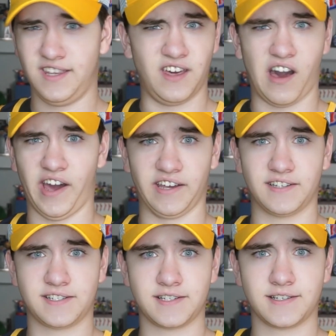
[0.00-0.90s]

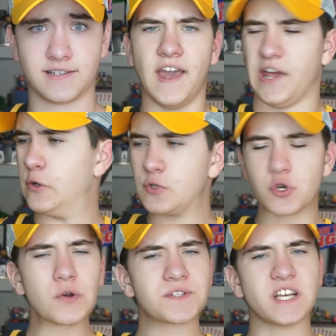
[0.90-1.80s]
Yikes. And New
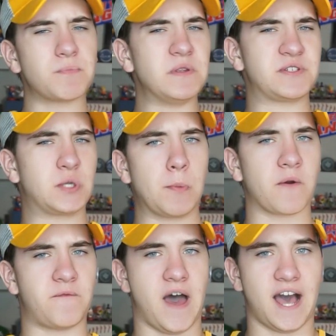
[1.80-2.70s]
Jersey has been
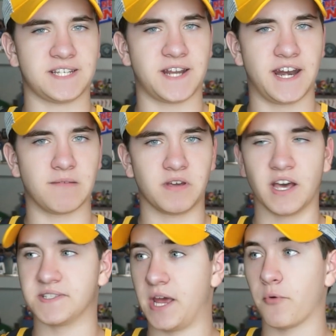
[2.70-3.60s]
super fascinating
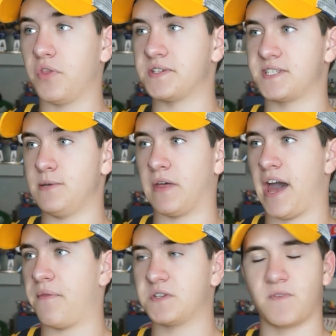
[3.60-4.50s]
because they were this team that
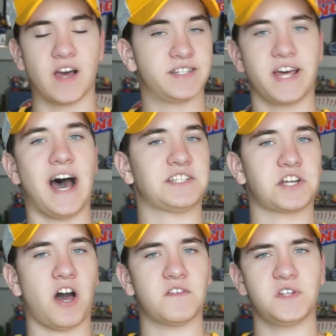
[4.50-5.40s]
had this fantastic
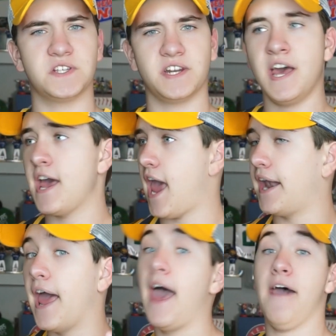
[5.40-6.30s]
offseason
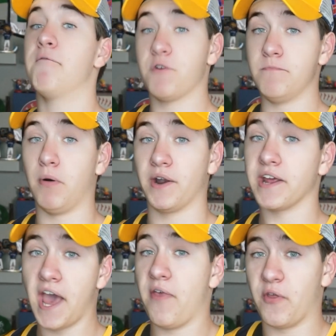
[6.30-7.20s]
and
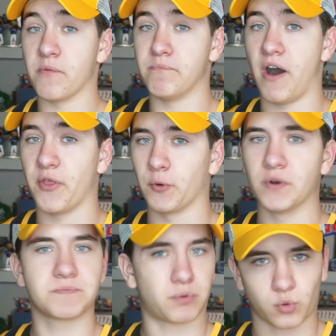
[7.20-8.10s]
everybody and their mother
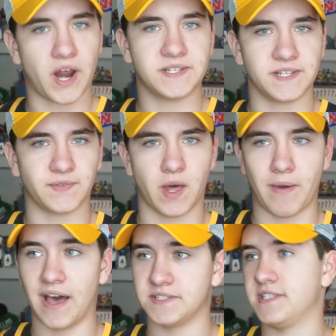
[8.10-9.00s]
was praising them
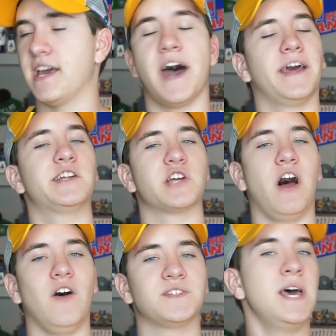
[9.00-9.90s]
as the
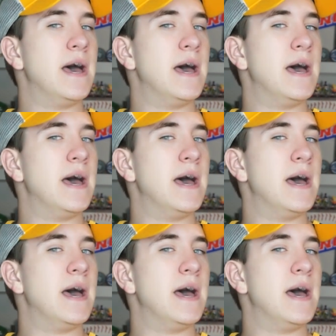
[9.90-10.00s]
NHL's